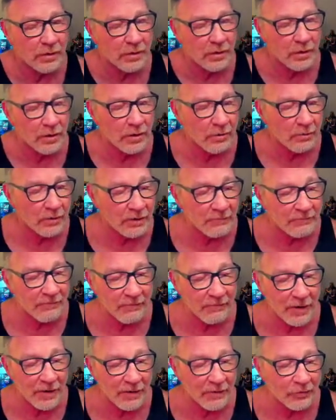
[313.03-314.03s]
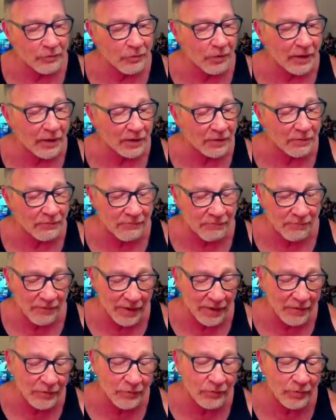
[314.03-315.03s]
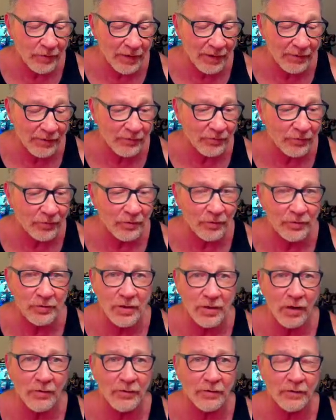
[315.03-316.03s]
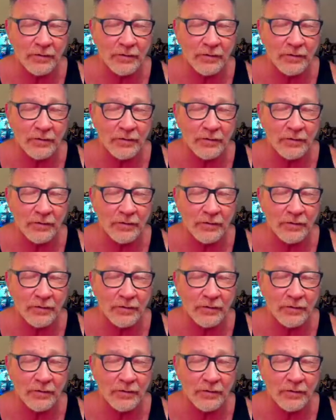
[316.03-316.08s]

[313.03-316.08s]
We got fire drake. Fire drake is a good color.